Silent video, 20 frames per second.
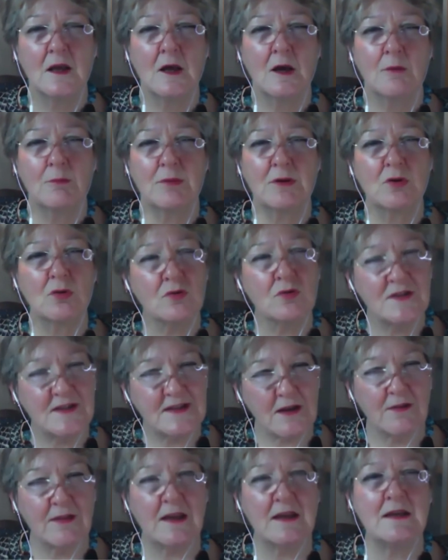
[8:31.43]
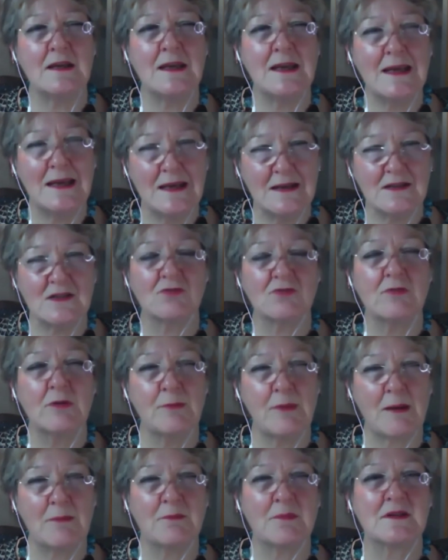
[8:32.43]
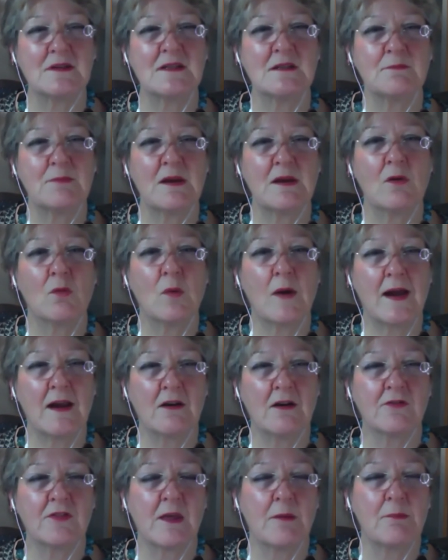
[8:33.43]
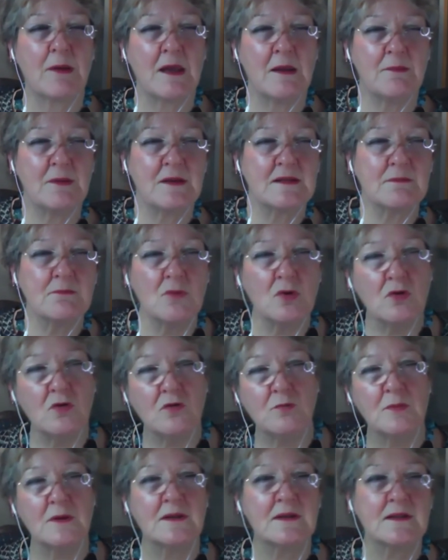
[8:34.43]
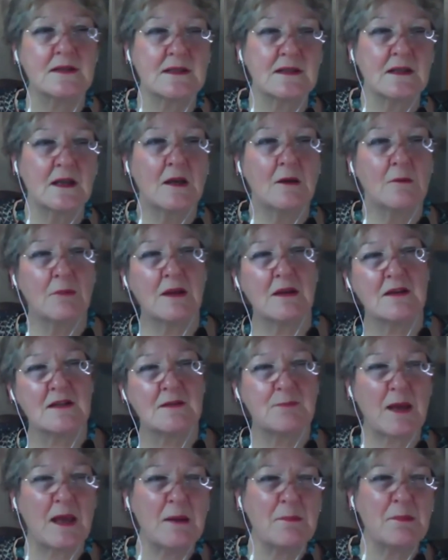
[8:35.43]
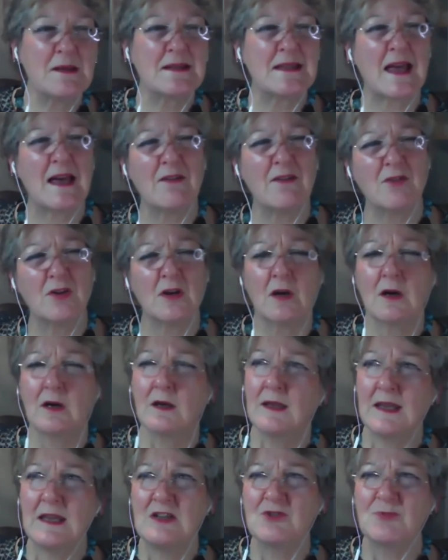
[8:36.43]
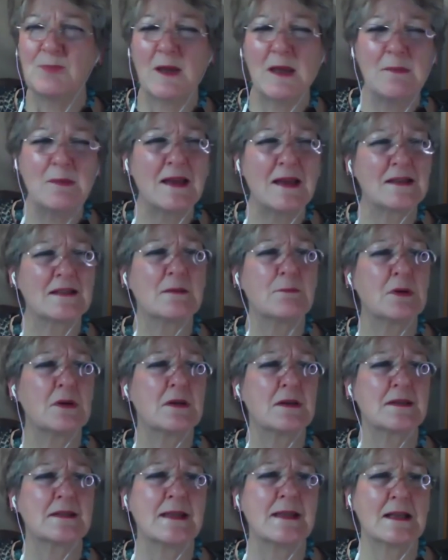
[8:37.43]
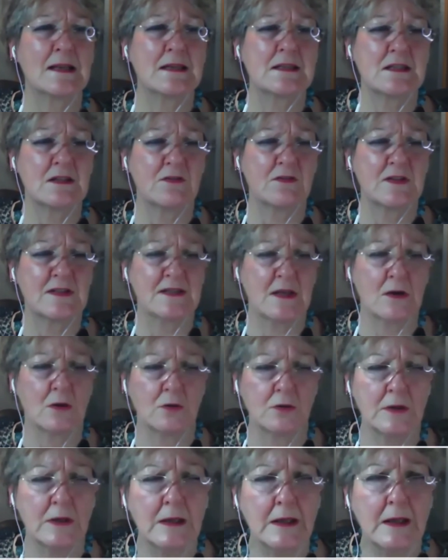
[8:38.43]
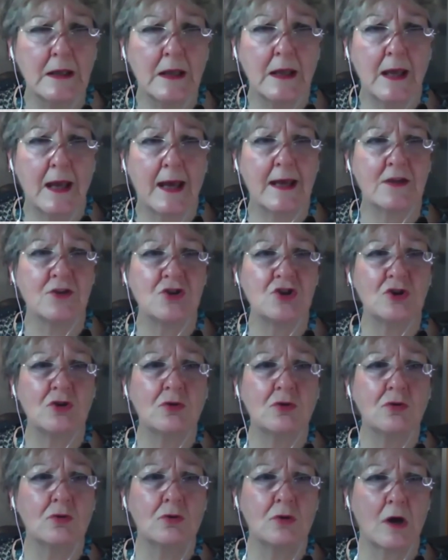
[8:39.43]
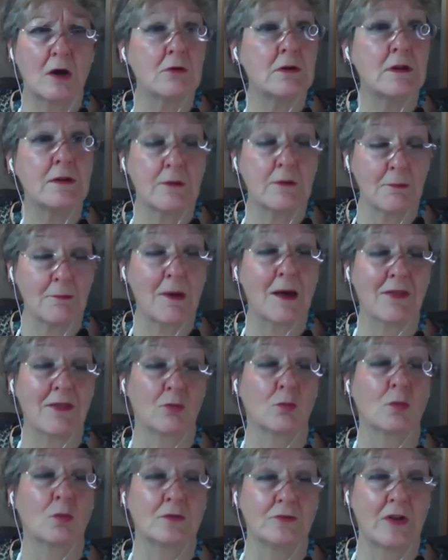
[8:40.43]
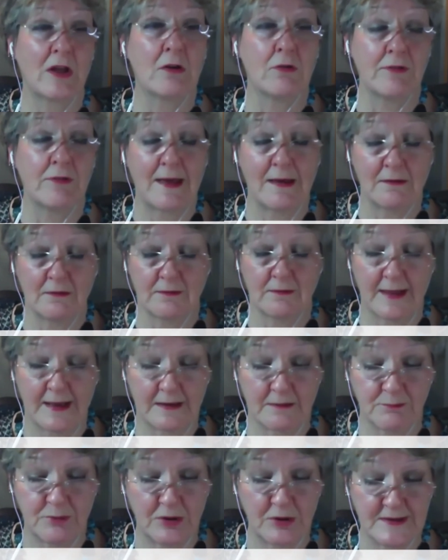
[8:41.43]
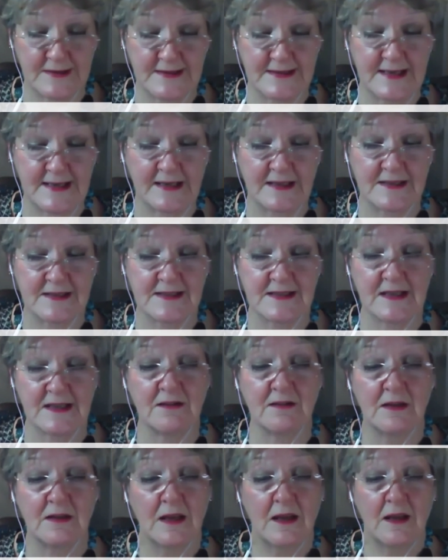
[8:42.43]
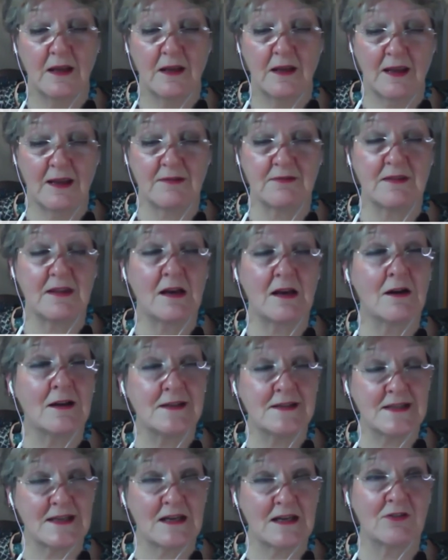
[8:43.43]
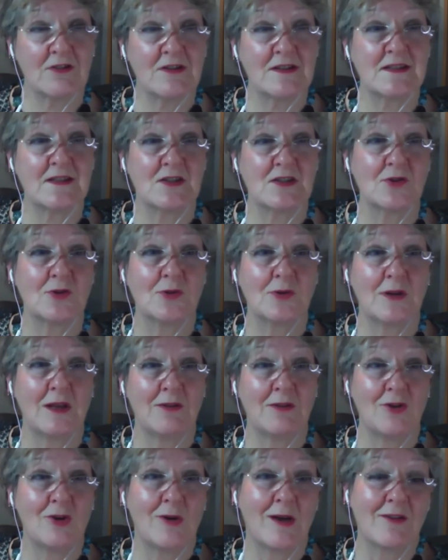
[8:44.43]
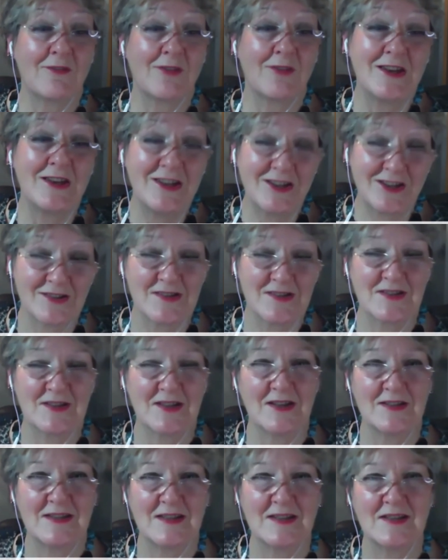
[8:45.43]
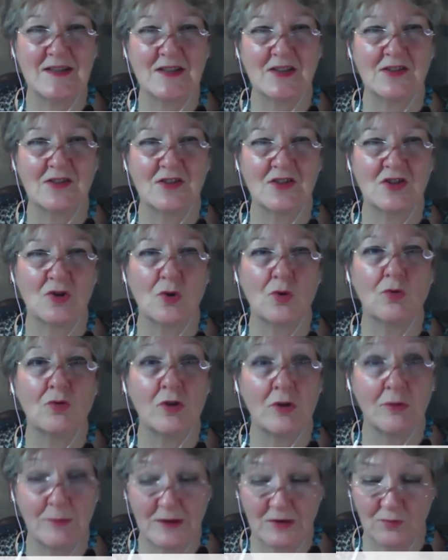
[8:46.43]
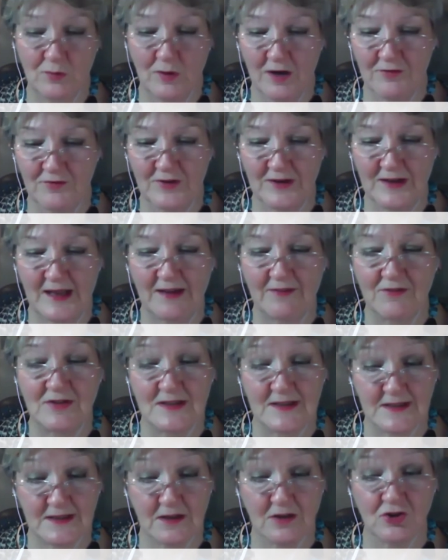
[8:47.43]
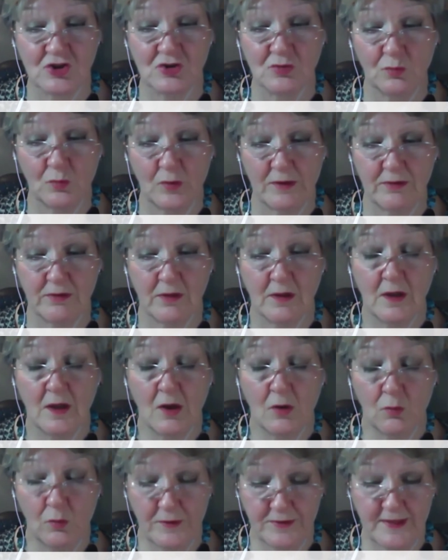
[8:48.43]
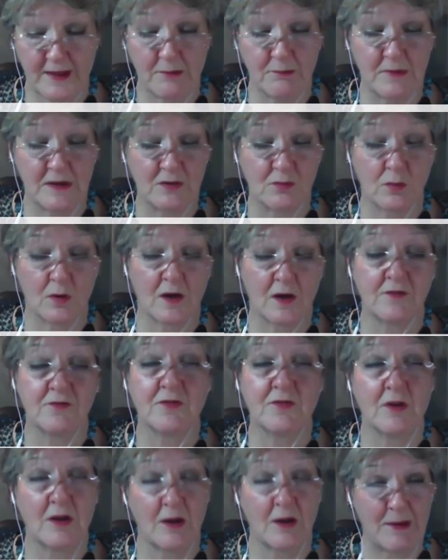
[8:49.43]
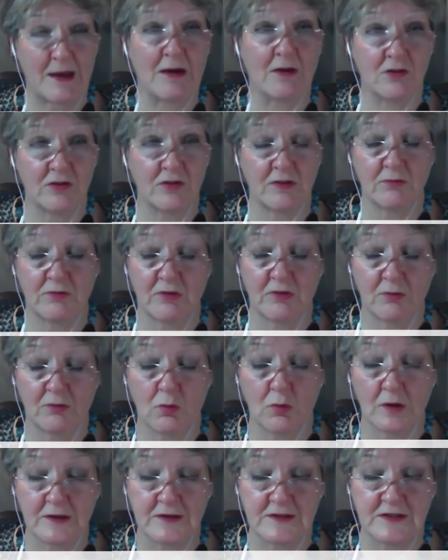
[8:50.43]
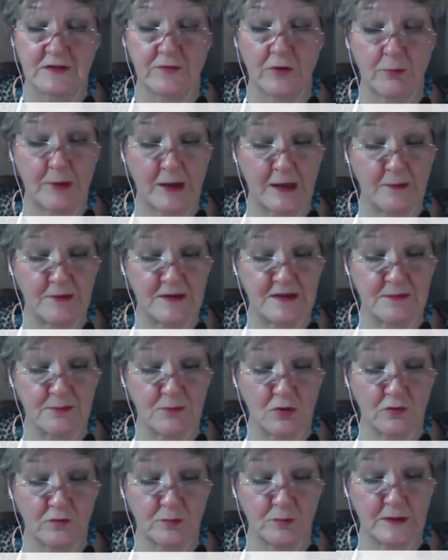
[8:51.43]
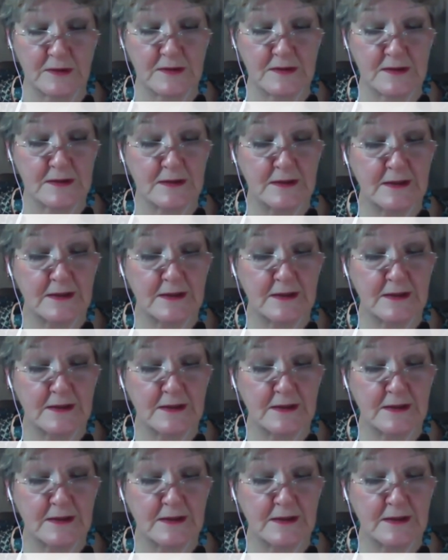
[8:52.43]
but also they need to remember to be aware of their baby's movements because mm. babies have a each baby has a personality of his own, and you only the mother will know that that personality and it, the idea is to if you have any concerns is to, to, call your midwife and have a discussion with with that midwife about the, the quality of your baby's movements